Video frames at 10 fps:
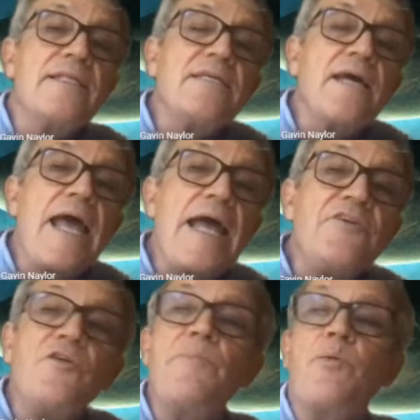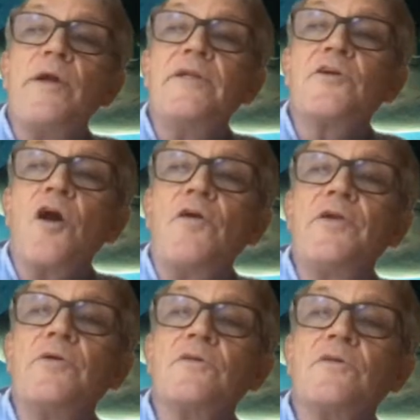These are entry point
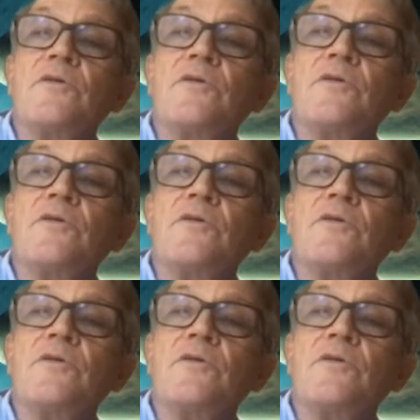corridors.